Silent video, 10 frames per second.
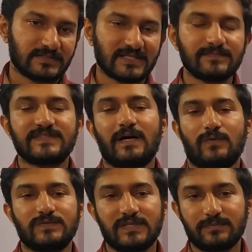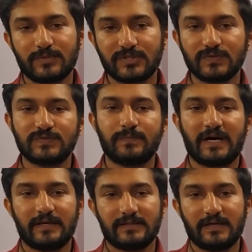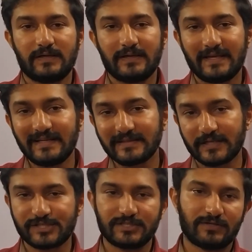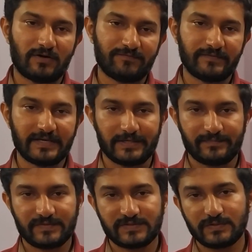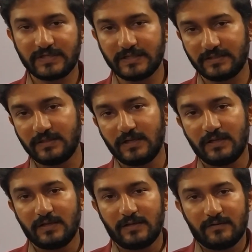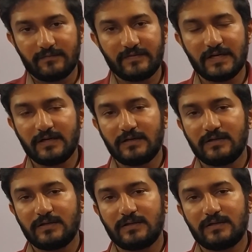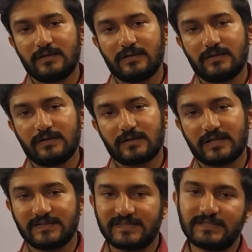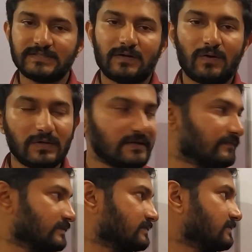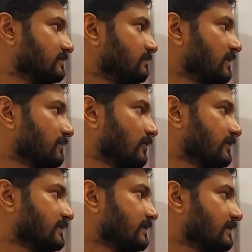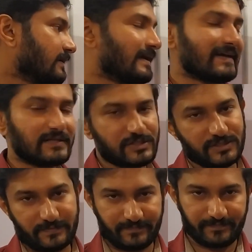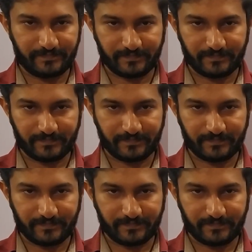some sounds are produced by the ingression of air. So, here we are concerned only with pulmonic aggression.